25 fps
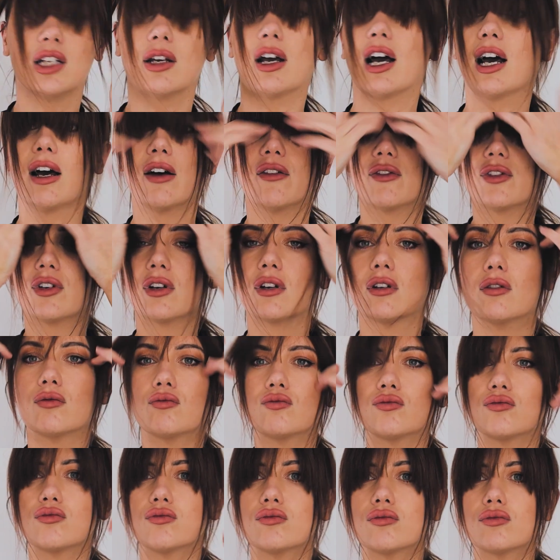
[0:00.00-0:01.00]
you have
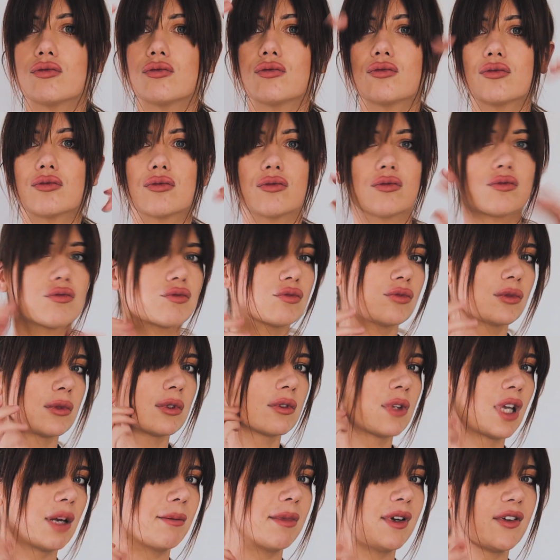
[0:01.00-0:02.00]

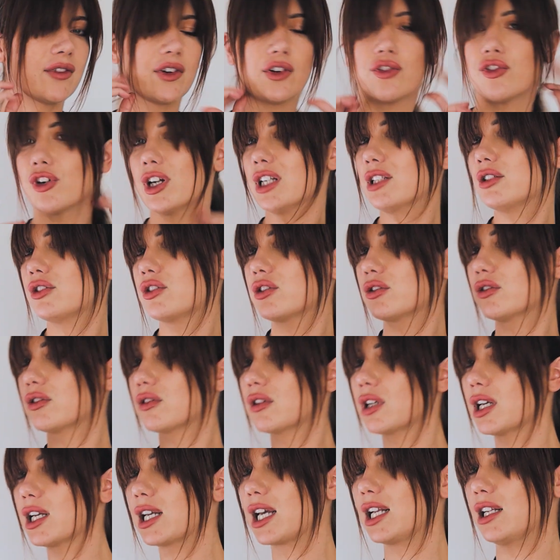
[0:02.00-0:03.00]
a bit of a fringe.
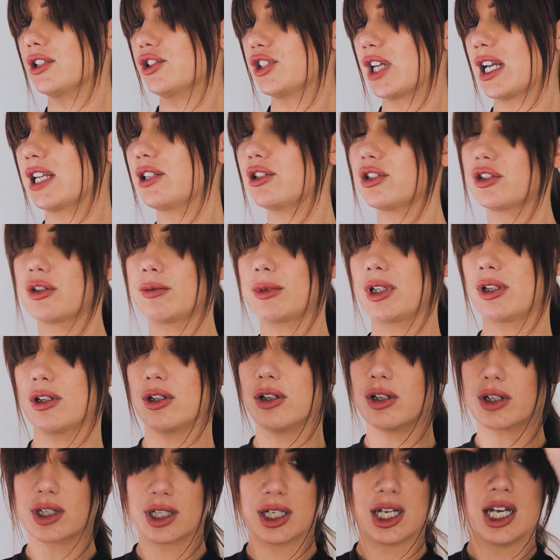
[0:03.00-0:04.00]
It kind of changes up your
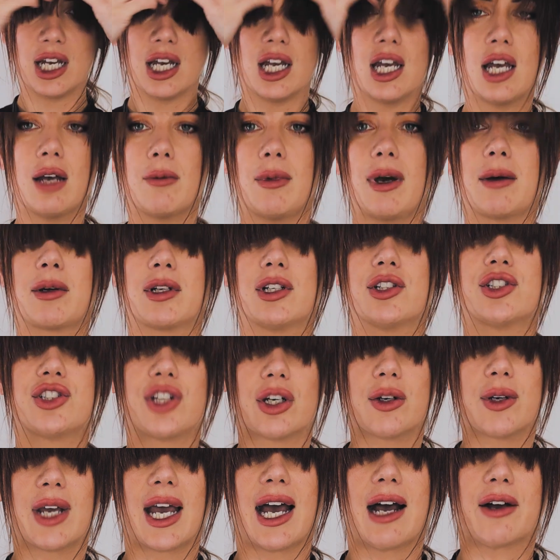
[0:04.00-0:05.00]
look, but I'm going to
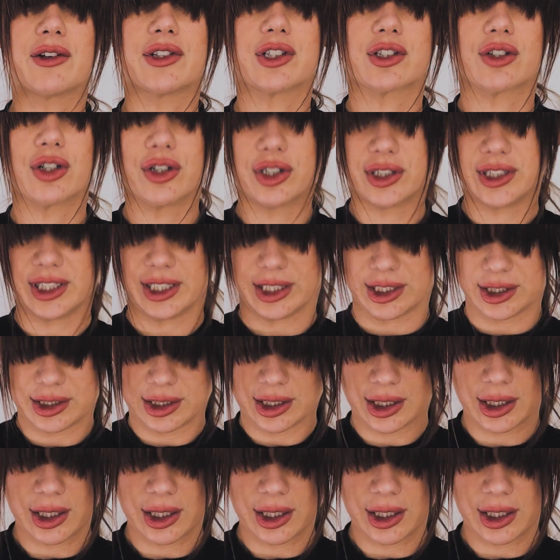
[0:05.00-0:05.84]
show you how to cut it.